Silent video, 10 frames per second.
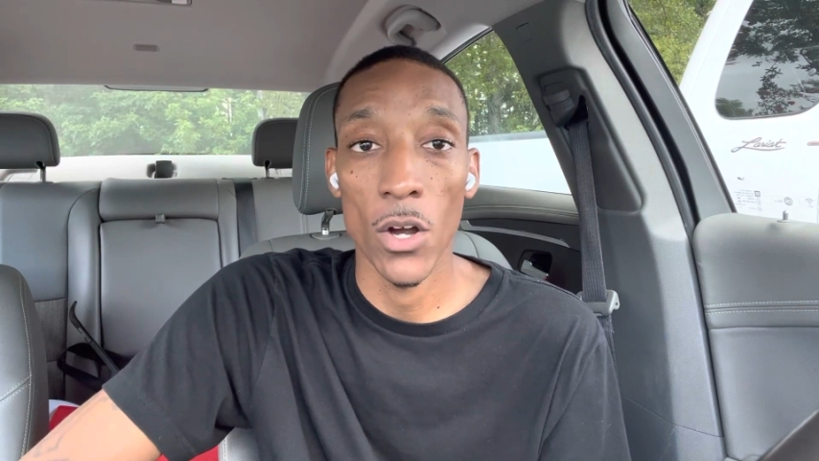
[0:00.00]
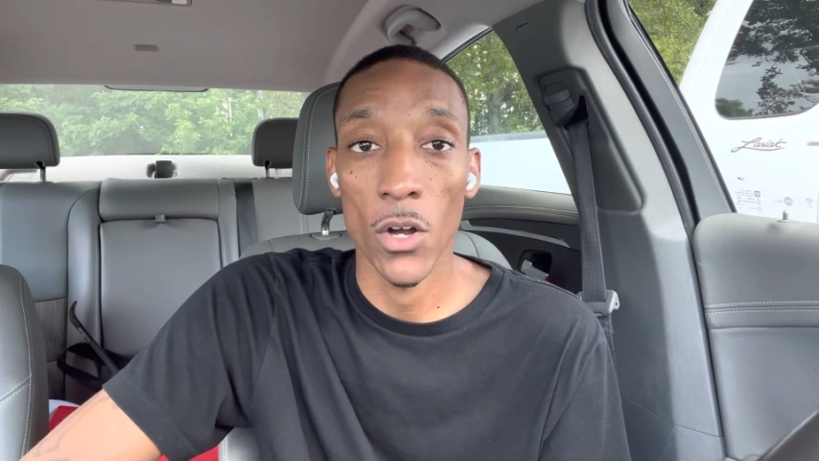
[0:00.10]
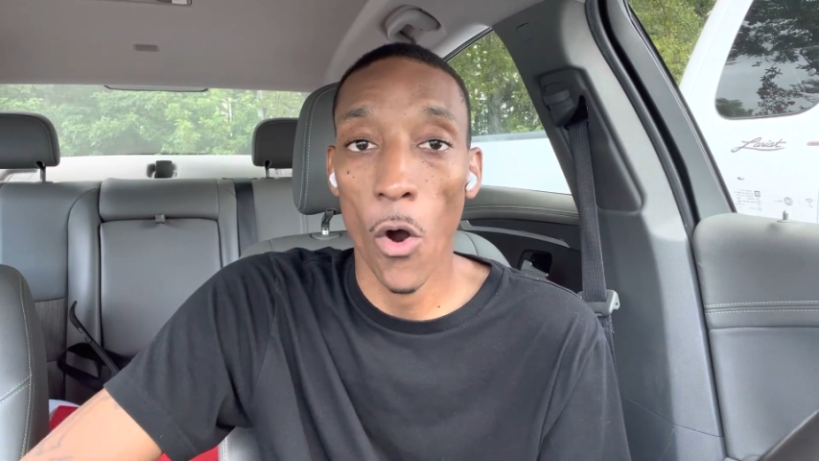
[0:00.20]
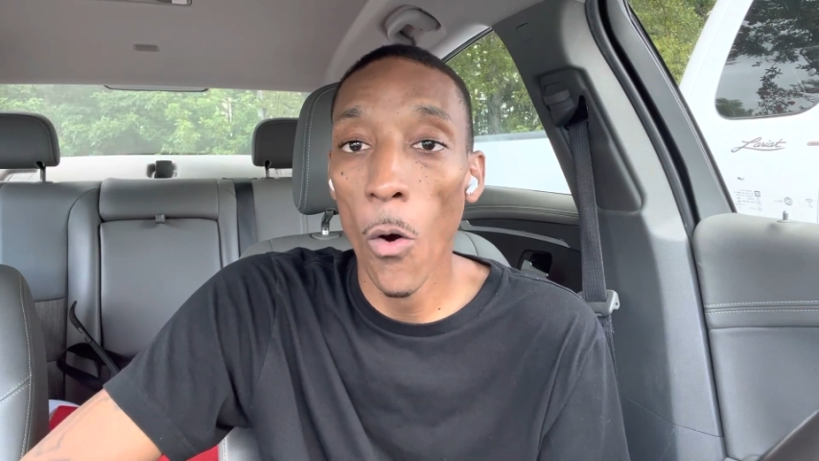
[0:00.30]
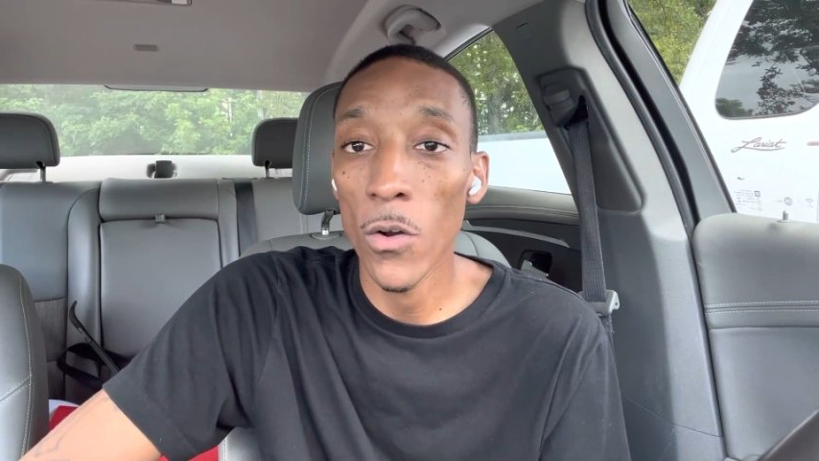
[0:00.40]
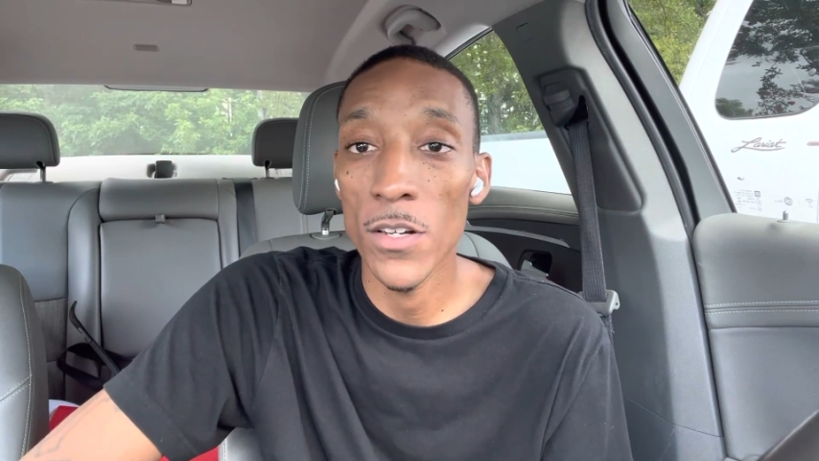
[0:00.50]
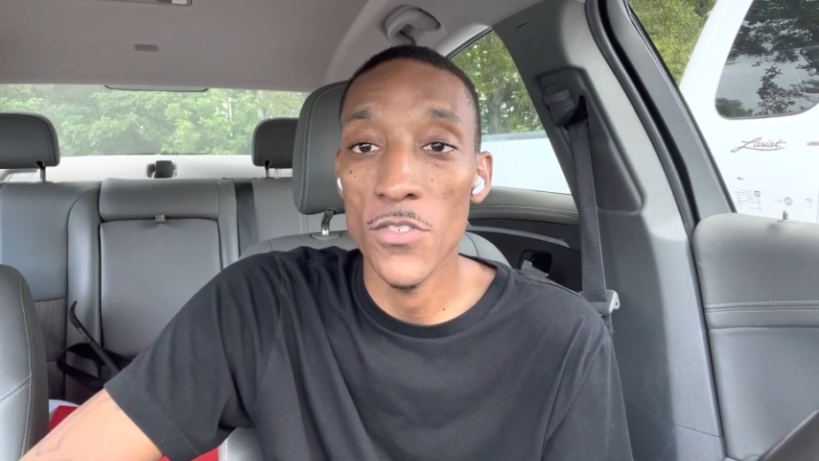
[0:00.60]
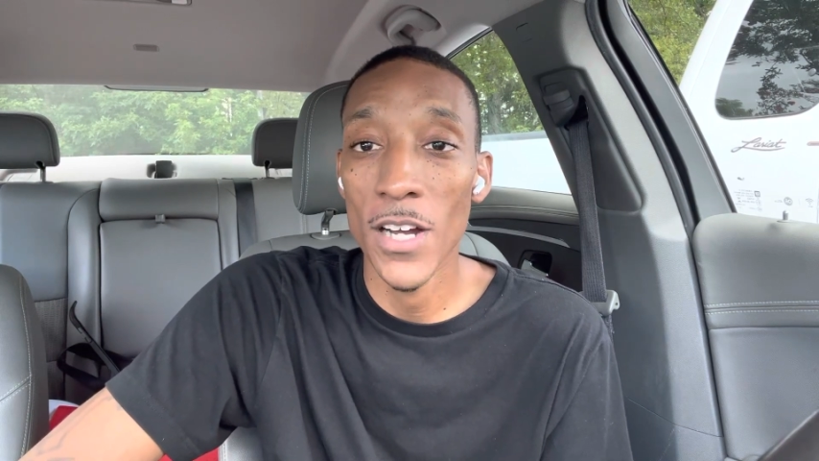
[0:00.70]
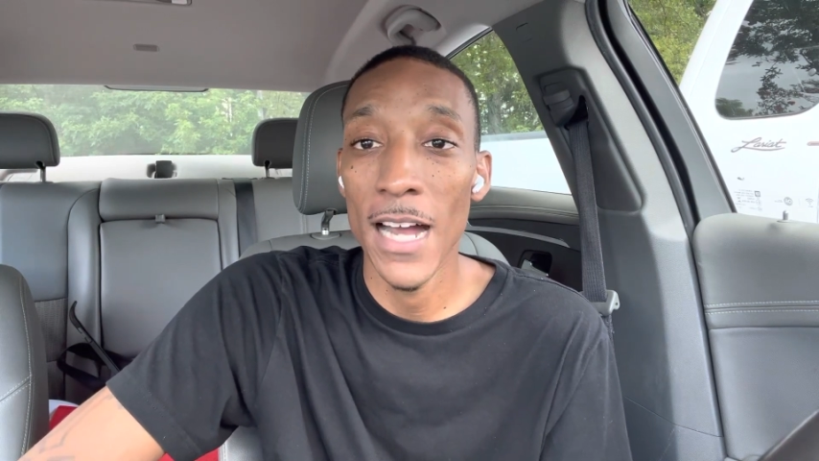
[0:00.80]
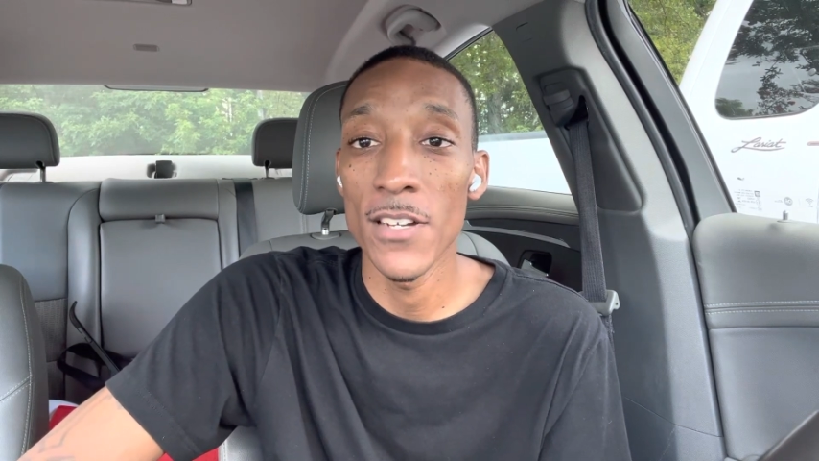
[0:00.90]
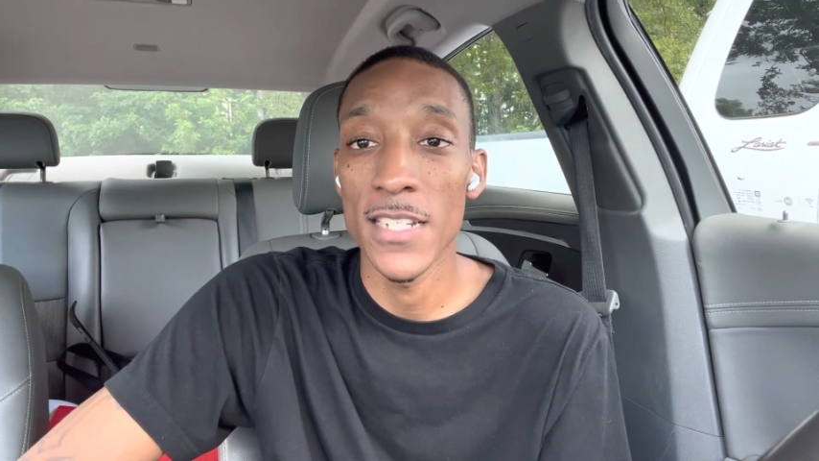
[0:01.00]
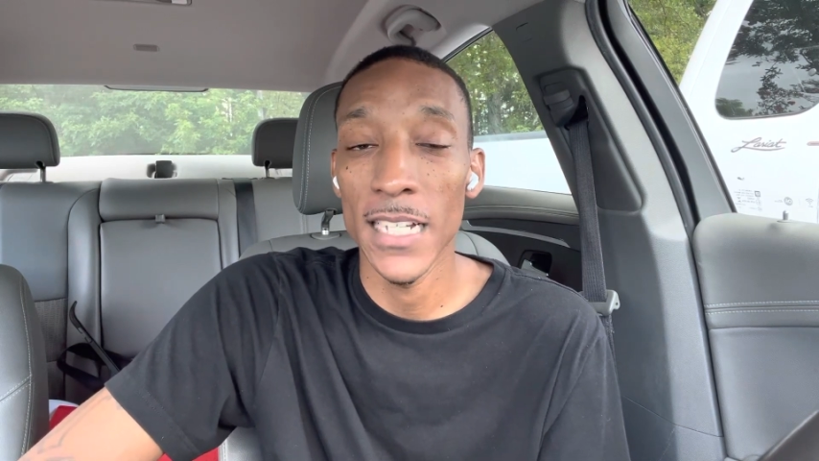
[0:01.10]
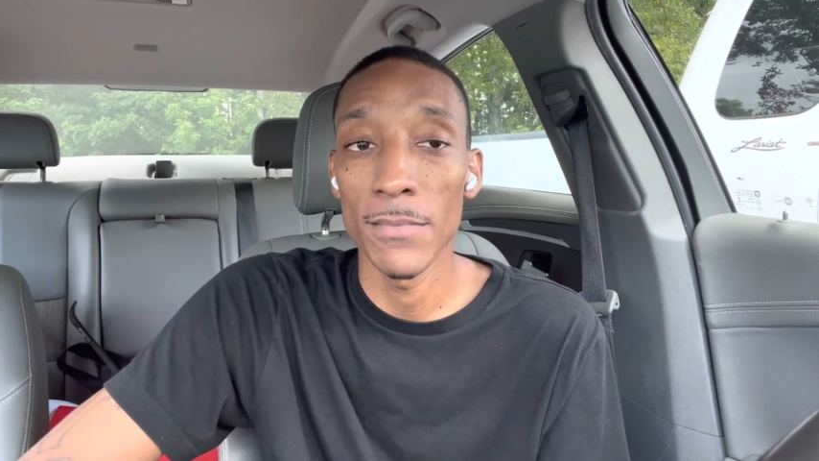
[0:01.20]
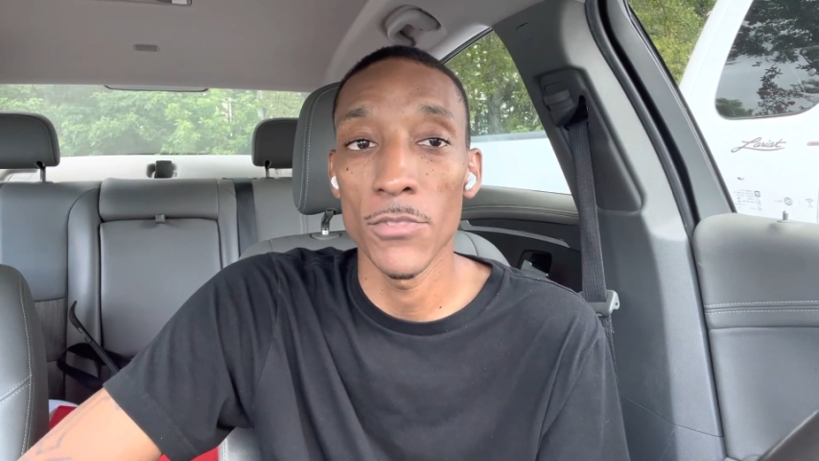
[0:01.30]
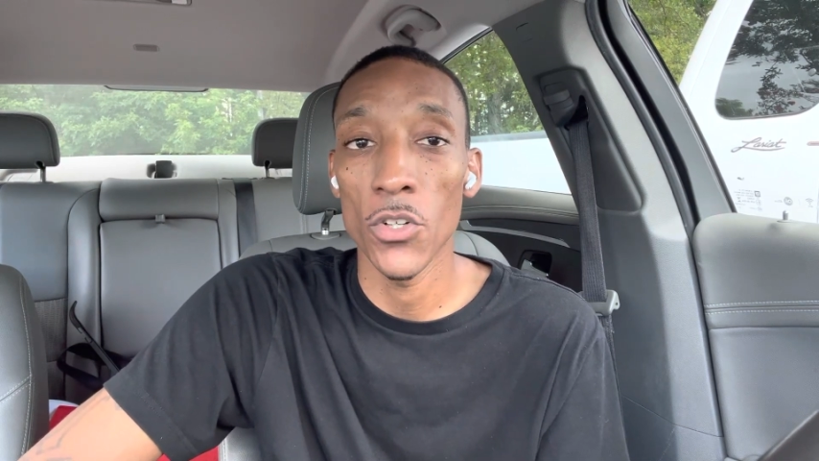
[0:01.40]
call the driver and tell them you're